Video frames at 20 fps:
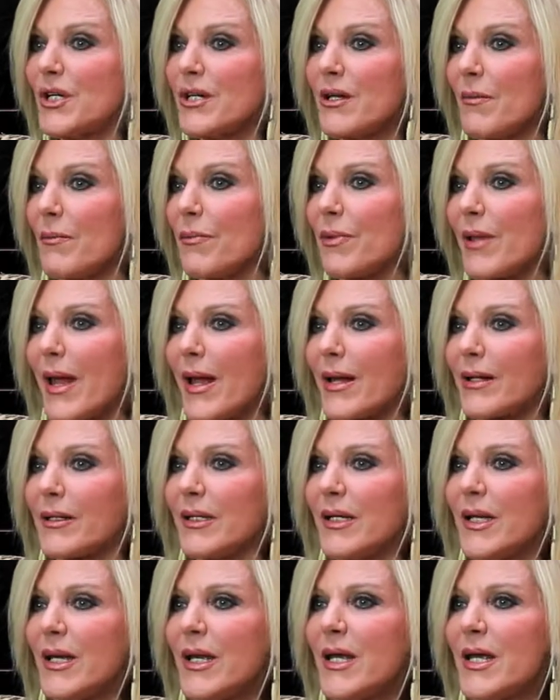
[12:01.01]
chin implant.
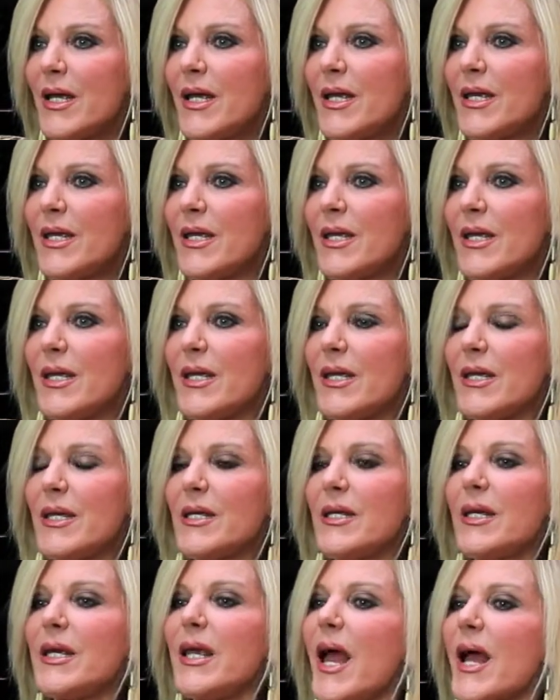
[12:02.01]

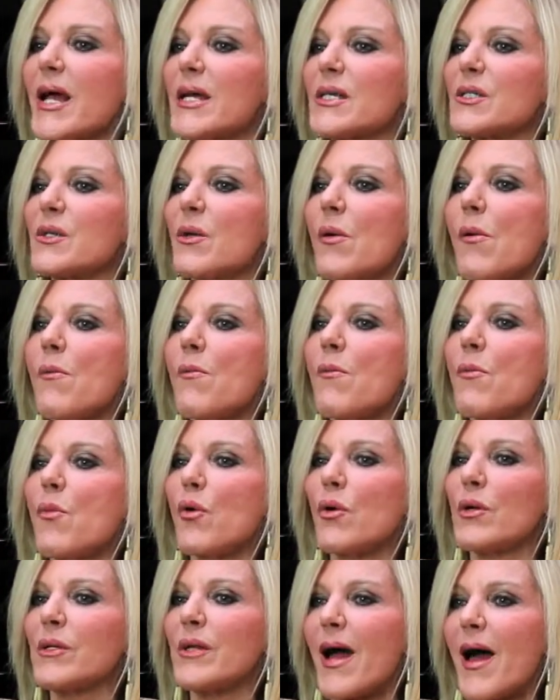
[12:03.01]
He has
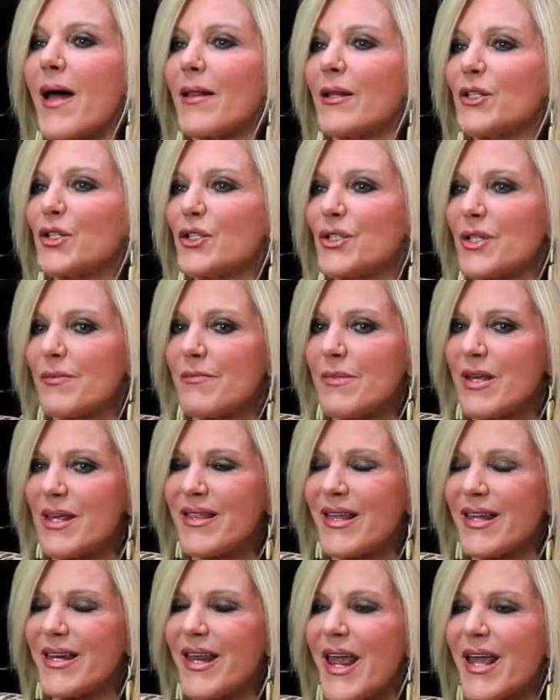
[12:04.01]
more knowledge to
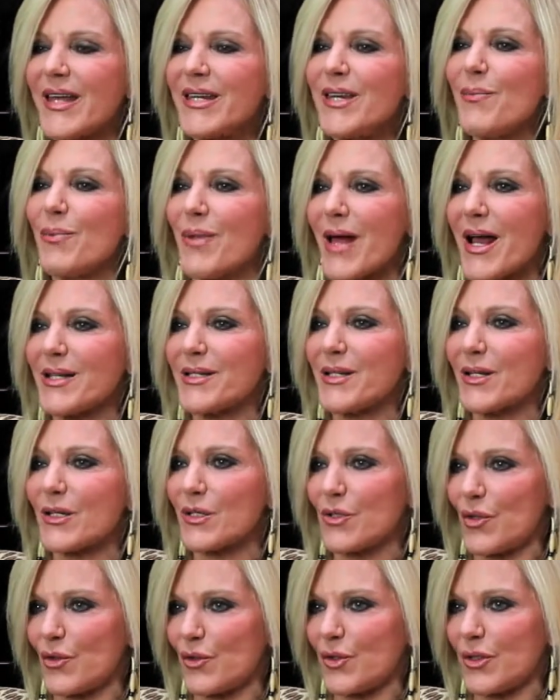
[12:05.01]
me than any
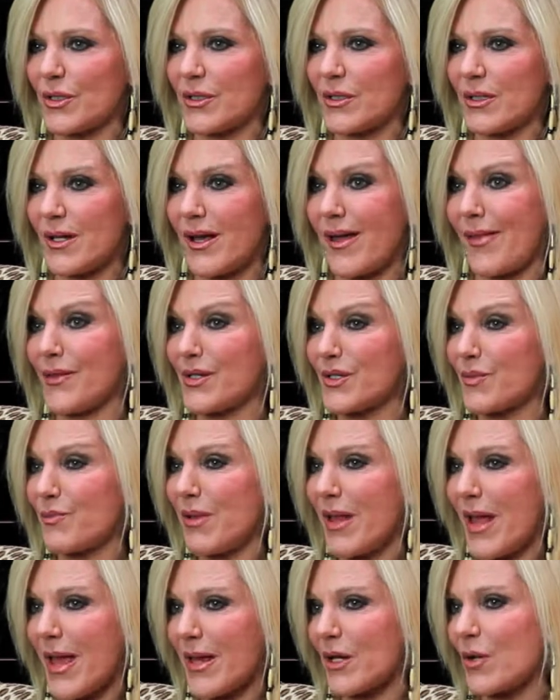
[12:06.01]
plastic surgeon on this
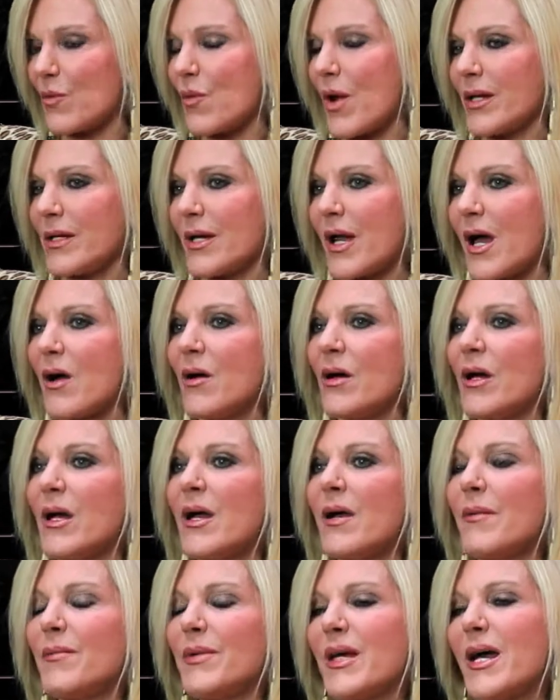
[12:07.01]
planet right now
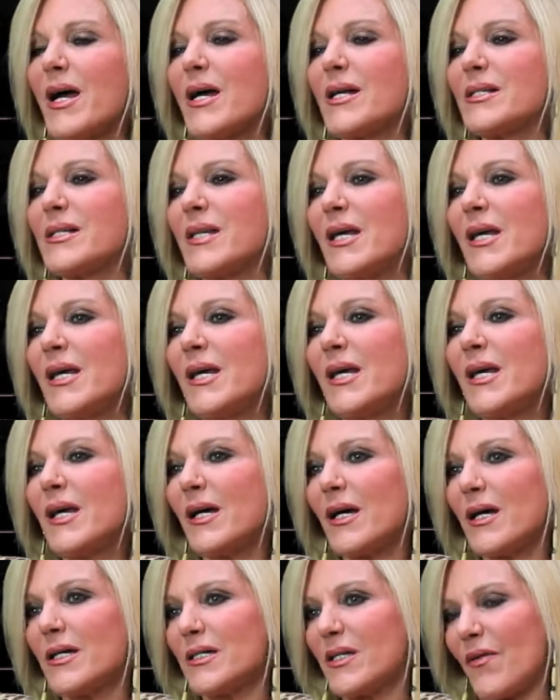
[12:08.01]
because
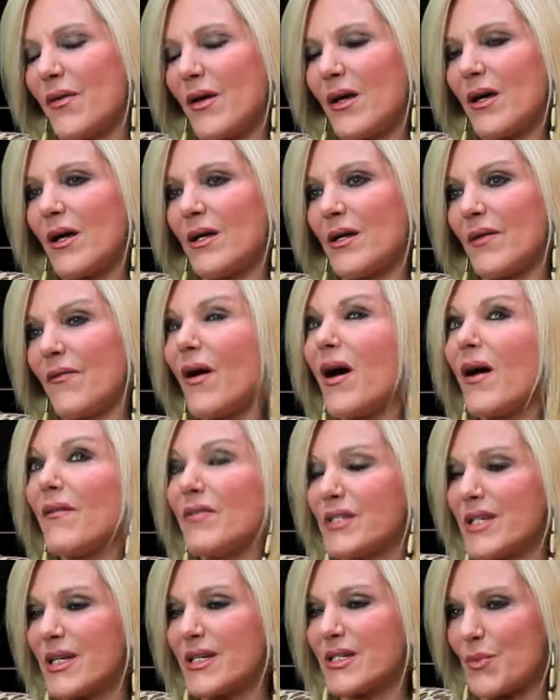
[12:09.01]

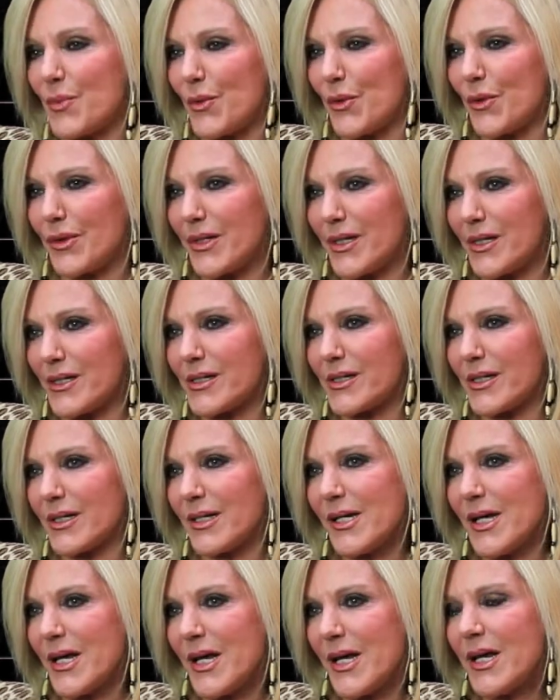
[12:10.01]
of his experience.
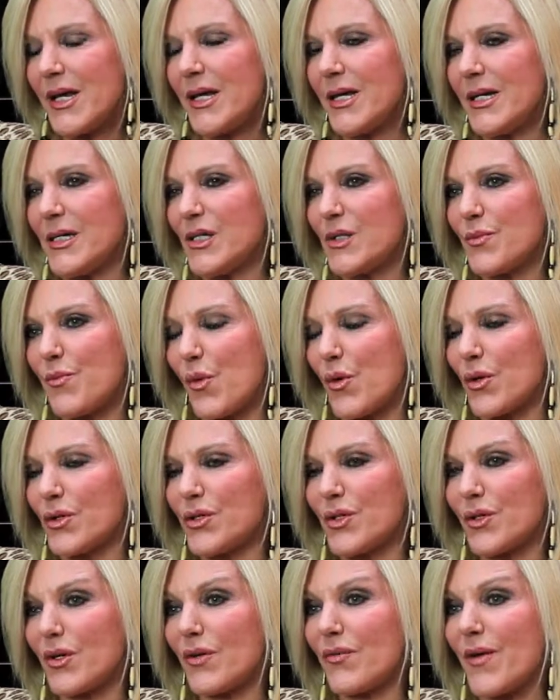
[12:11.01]
He's
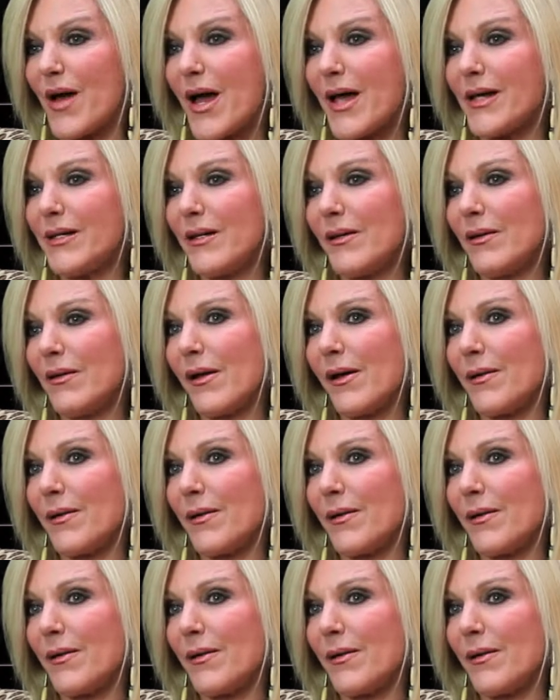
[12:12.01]
board certified